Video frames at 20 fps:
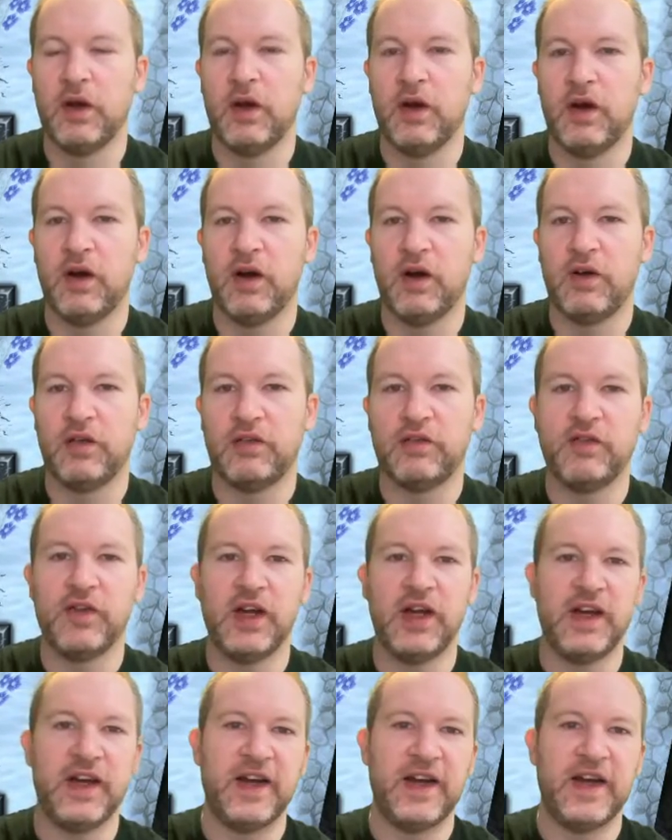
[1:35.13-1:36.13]
of
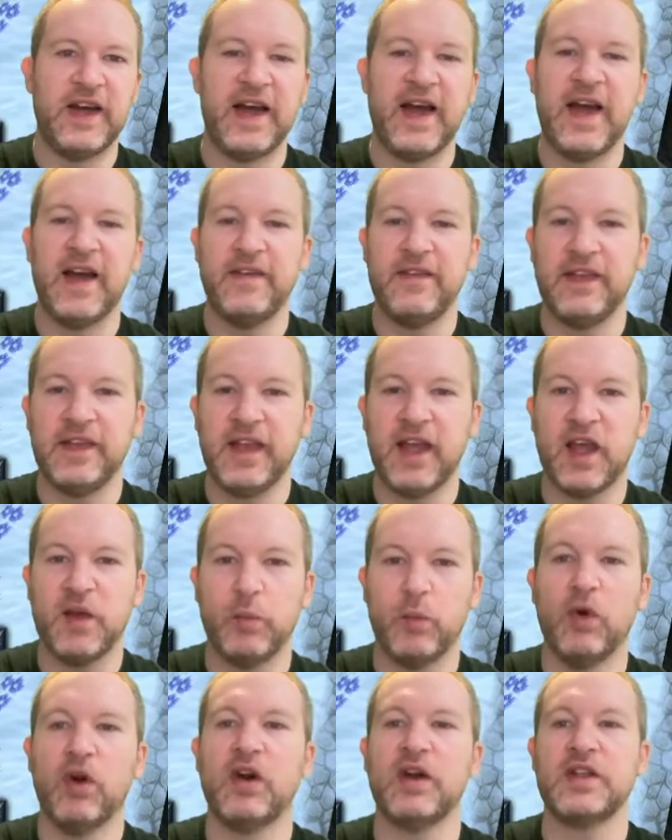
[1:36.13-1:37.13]
how the
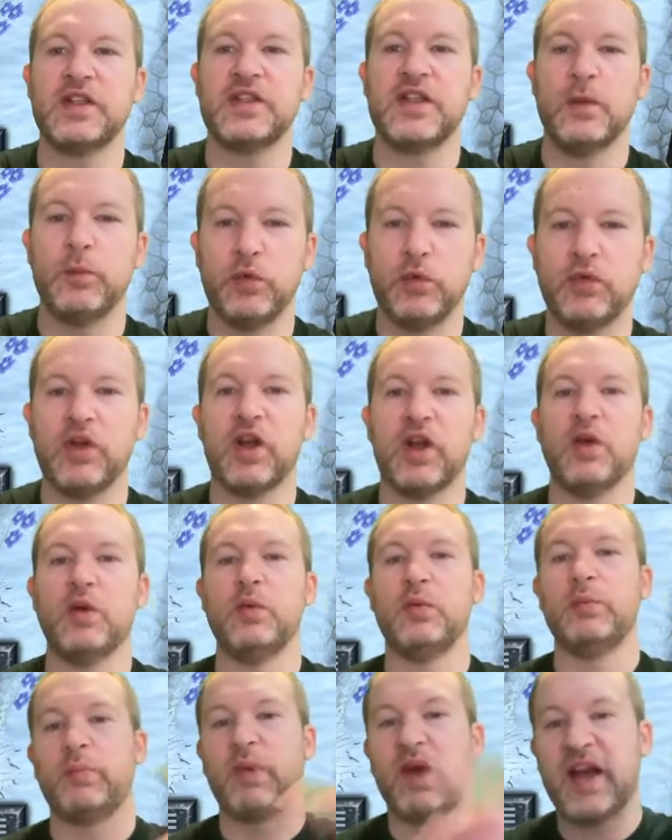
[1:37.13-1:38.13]
game works. Then we'll
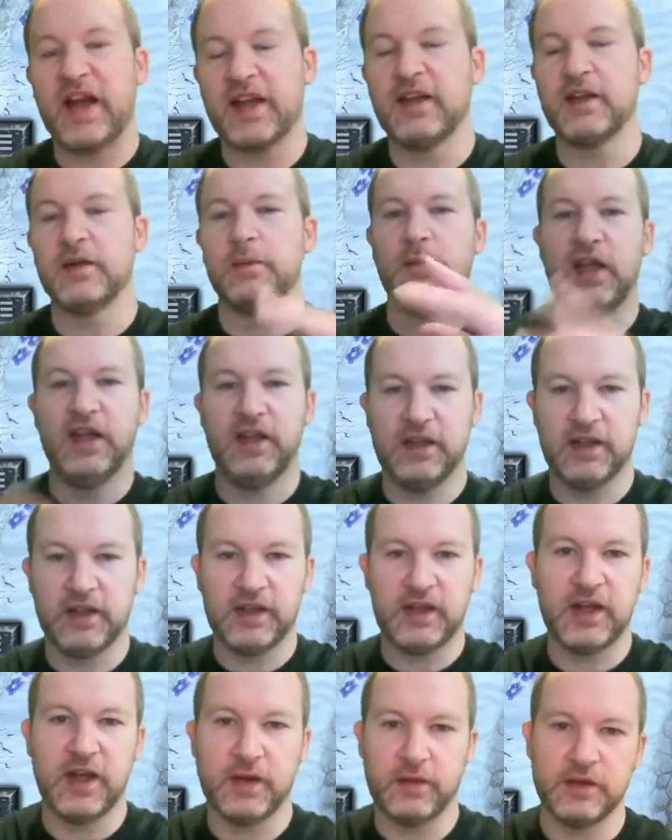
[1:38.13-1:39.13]
go back and make an
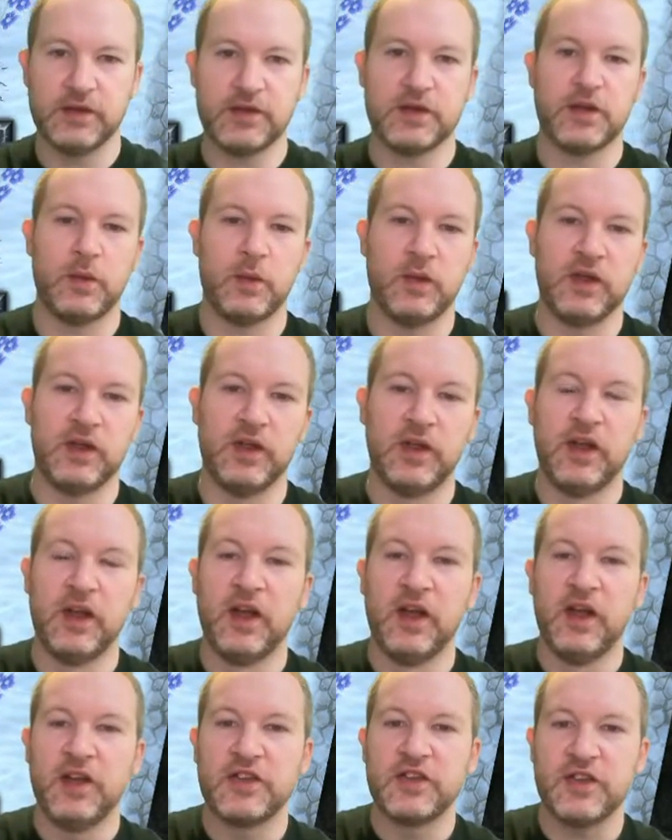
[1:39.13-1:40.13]
account and so on.
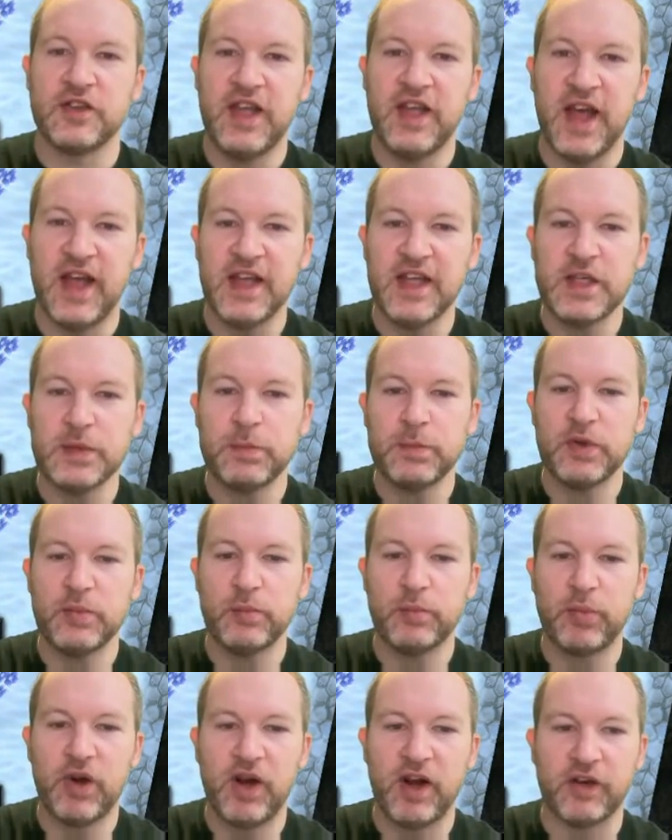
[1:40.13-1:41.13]
So yeah, he's
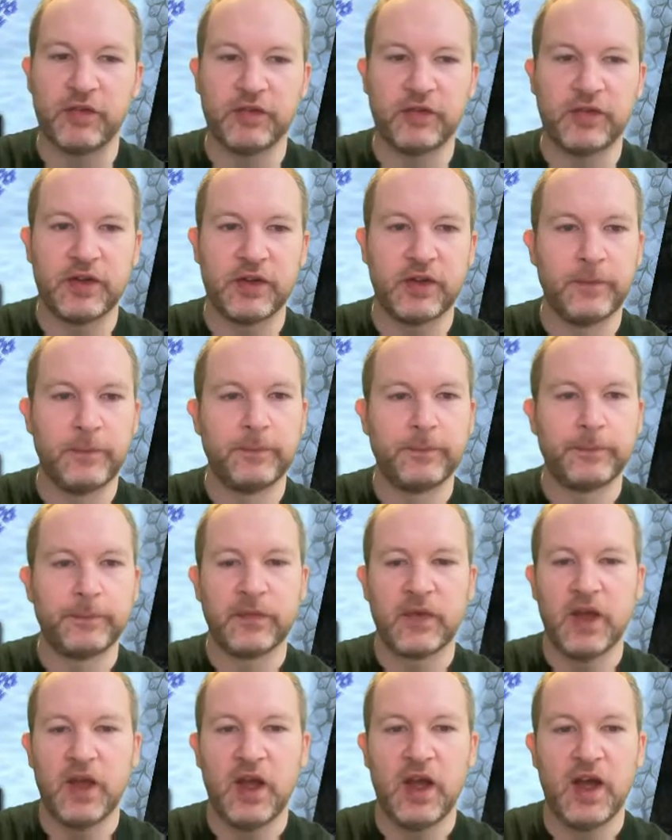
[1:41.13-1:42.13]
been buffed
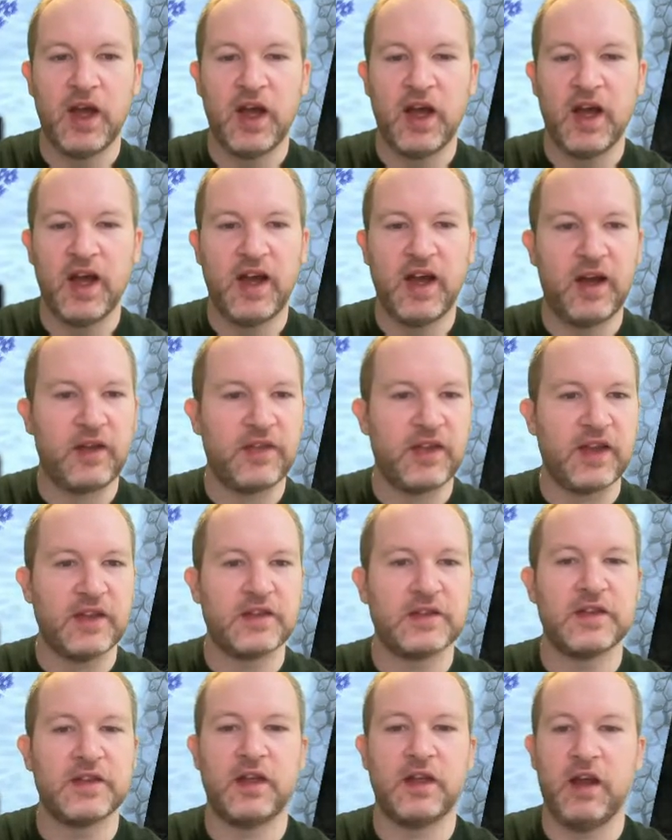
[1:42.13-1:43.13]

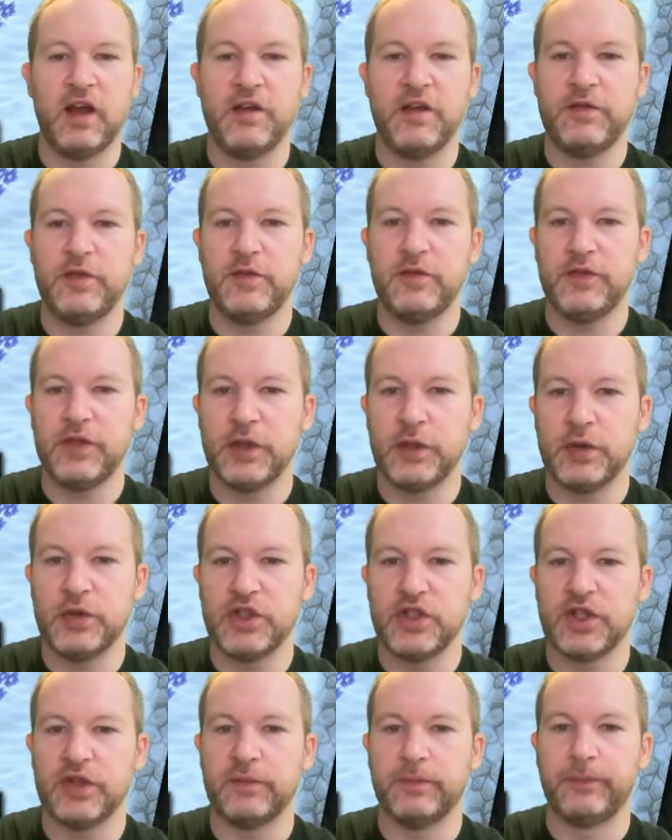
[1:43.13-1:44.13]
thanks to Life
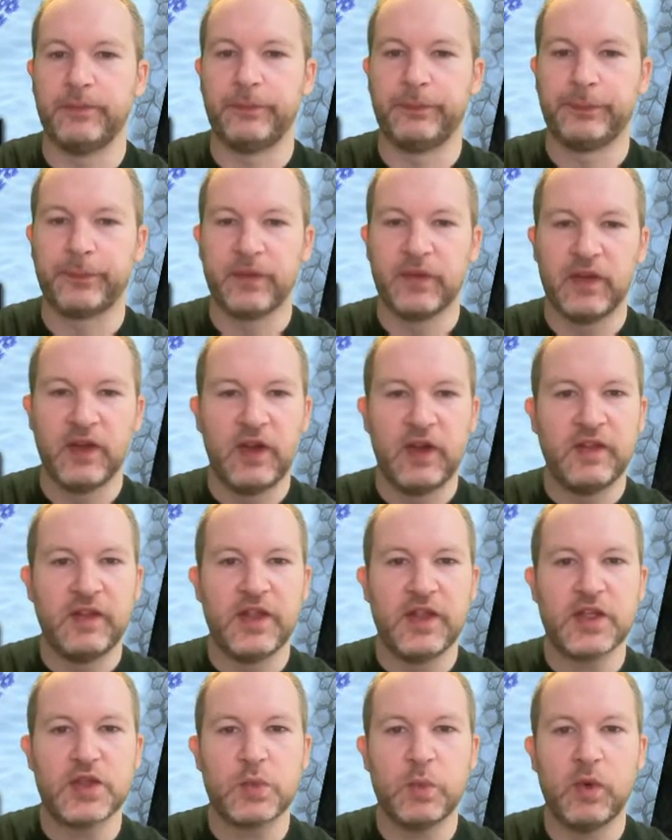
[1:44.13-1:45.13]
Infusion.
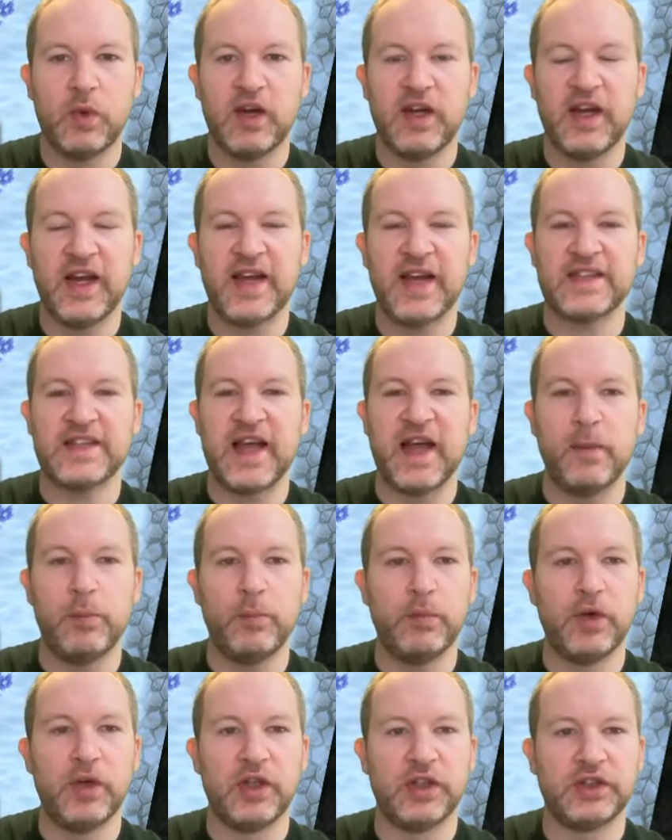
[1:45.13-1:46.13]
This one has
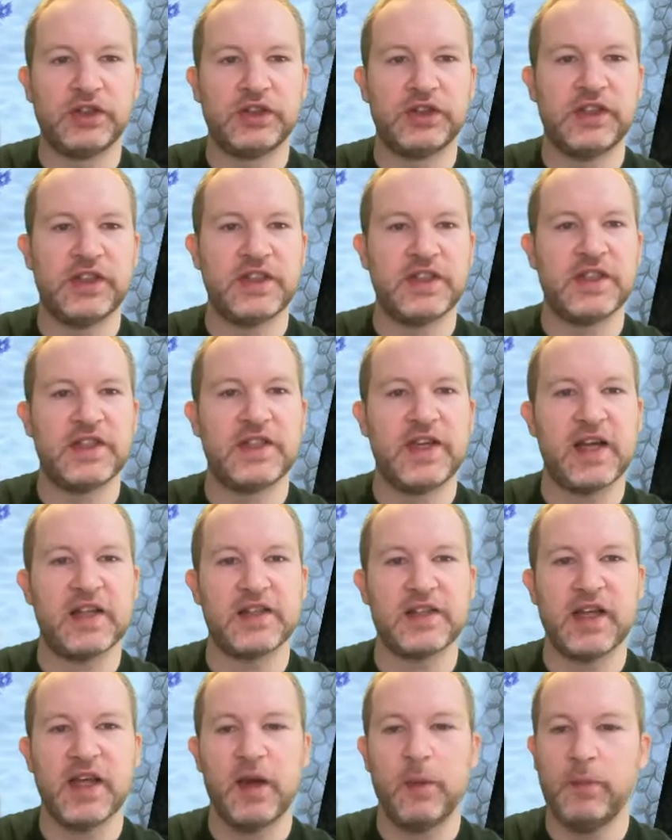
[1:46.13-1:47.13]
Ambush. Its
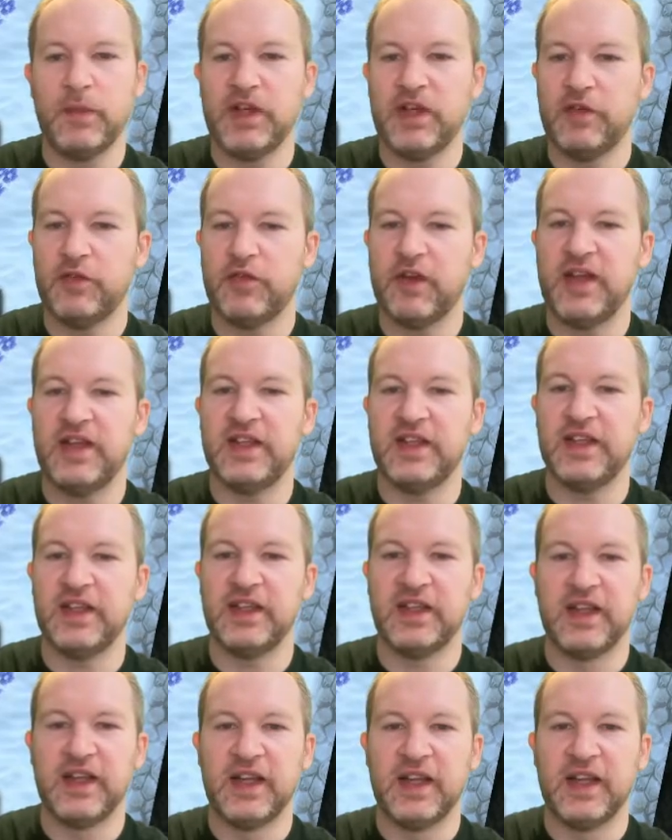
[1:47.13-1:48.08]
attacks can't be defended.